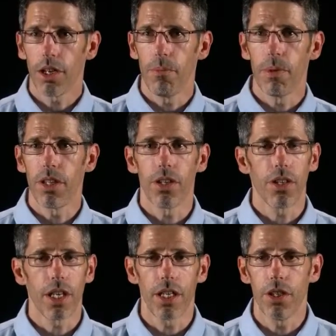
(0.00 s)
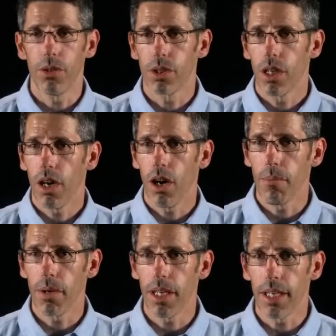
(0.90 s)
It could be that they use
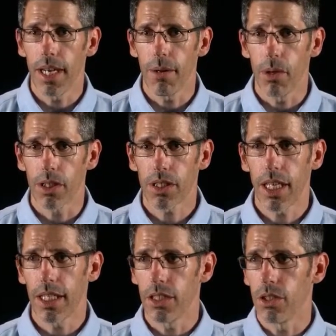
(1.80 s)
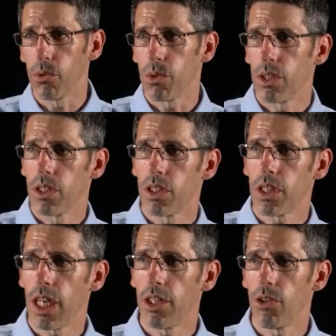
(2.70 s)
IP network scanning tools
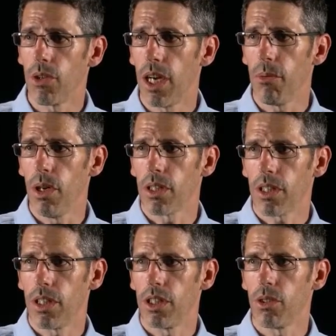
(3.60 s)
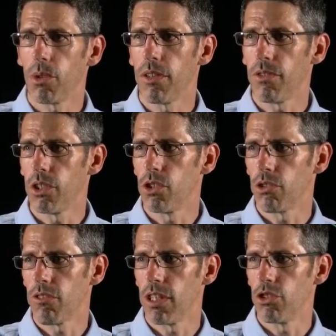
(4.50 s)
to scan your network until they
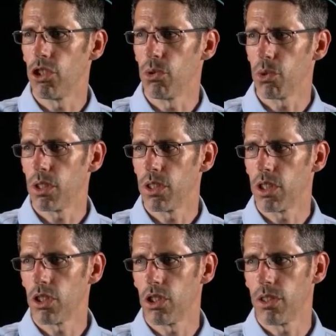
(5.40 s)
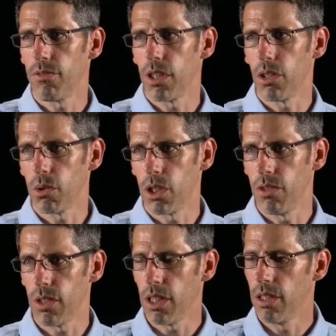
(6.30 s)
find your crown jewels, such as the file
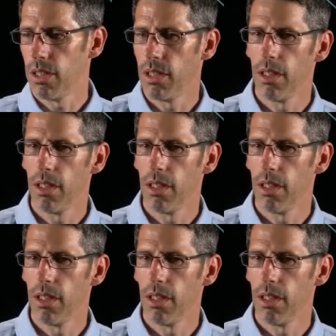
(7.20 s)
server.